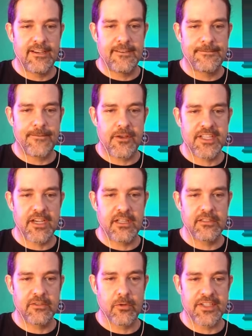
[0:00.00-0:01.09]
false
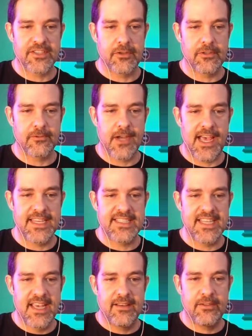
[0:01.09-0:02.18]
color, or a solarized.
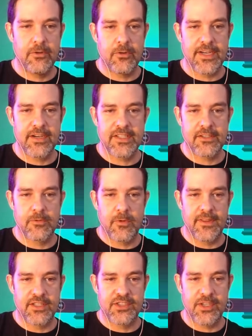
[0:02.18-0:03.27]
Oh, here's a good
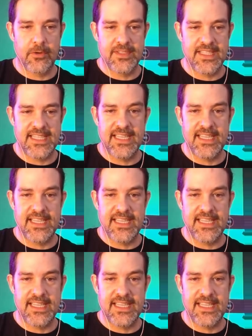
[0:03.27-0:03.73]
one that shows the